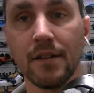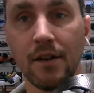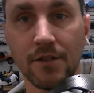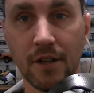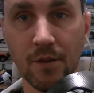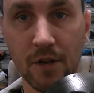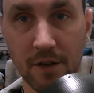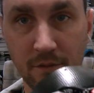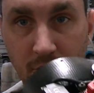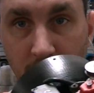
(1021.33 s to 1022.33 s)
I'll tell you
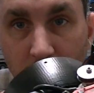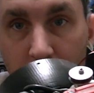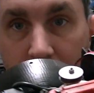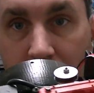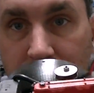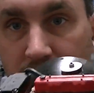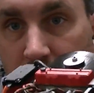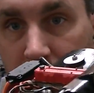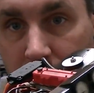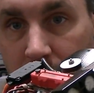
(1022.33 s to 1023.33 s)
what, all black
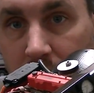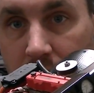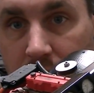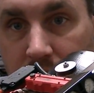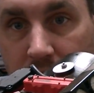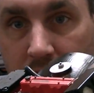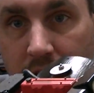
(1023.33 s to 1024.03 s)
truck, very hard to see.